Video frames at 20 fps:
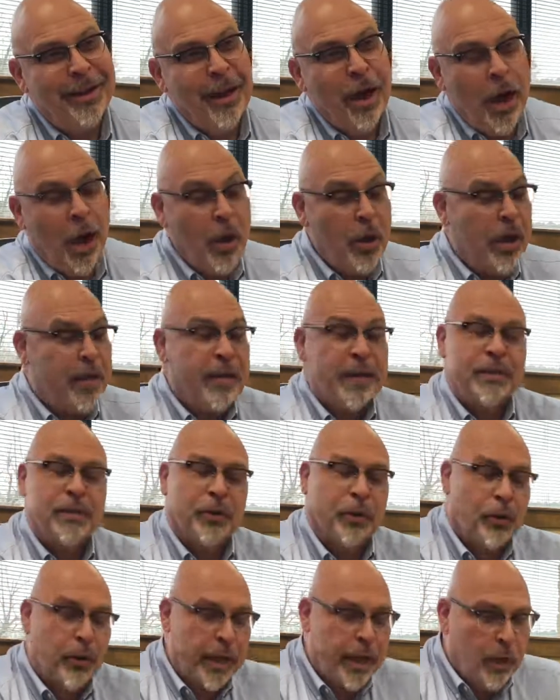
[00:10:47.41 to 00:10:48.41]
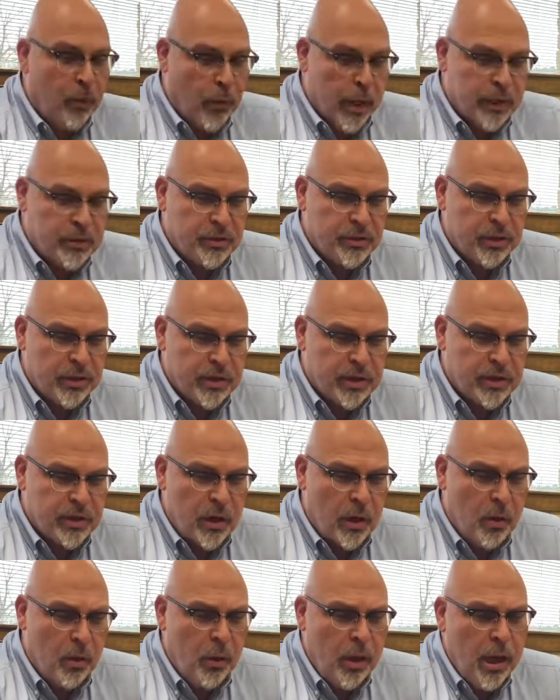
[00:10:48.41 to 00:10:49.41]
Oh yeah, that's a great question.
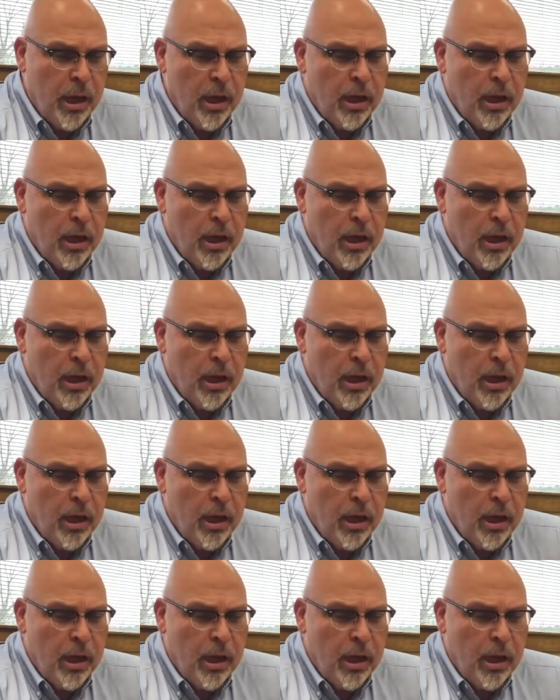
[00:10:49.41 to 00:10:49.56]
So